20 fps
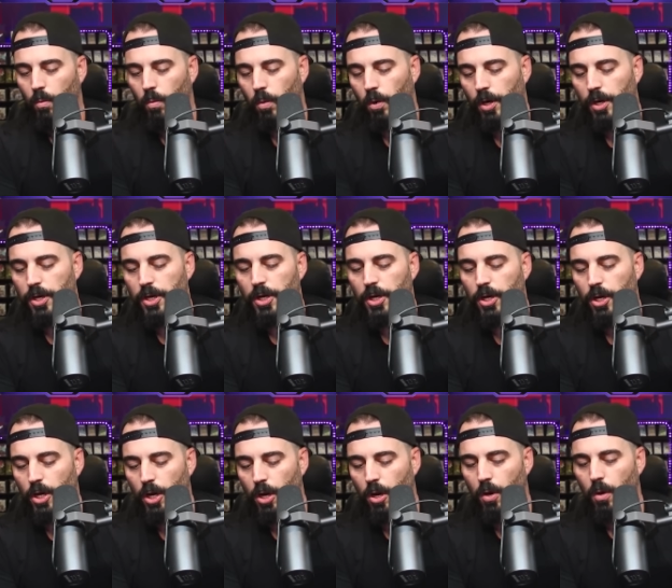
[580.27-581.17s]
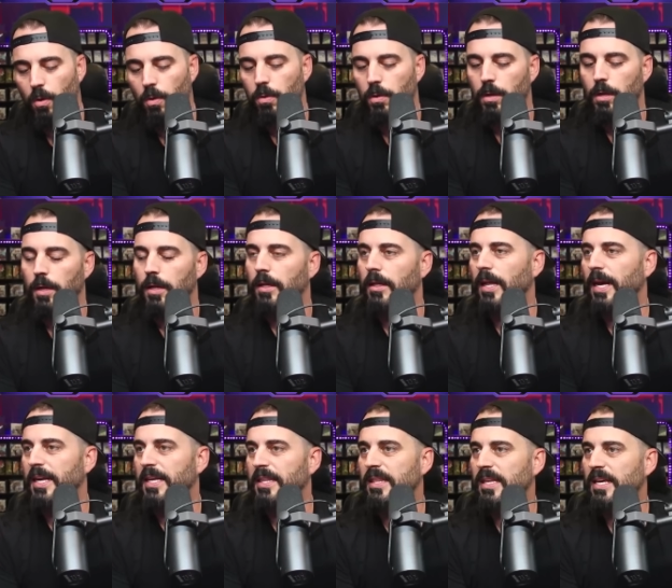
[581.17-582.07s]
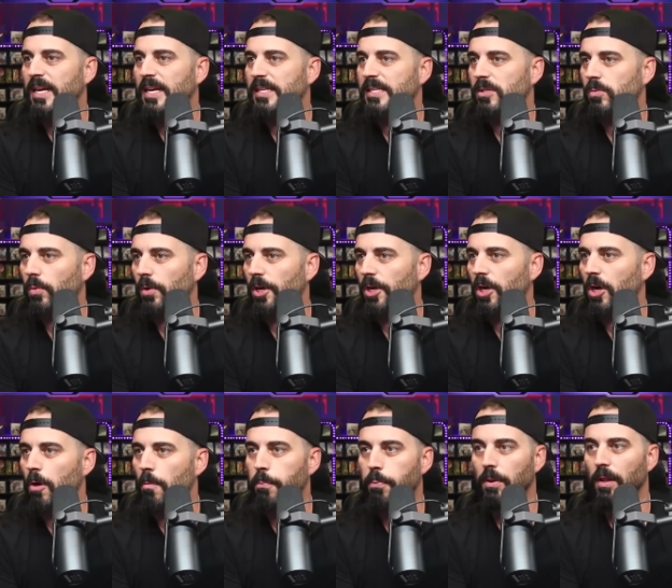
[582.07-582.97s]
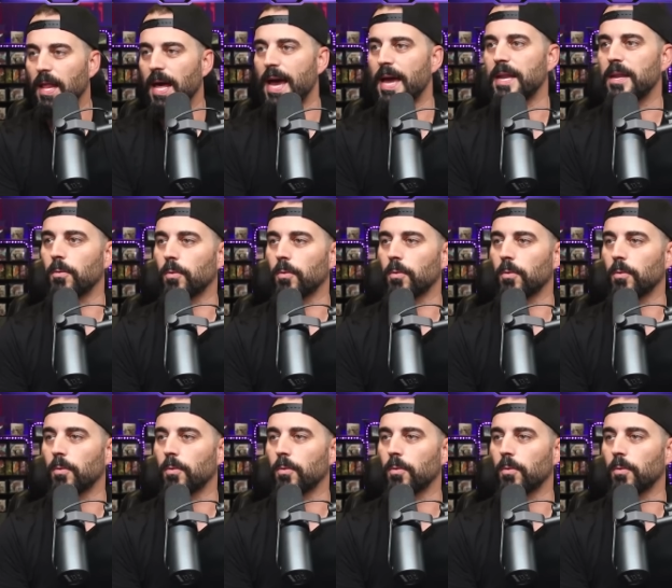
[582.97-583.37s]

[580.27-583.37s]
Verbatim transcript: we're gonna go like this. We're gonna go plat.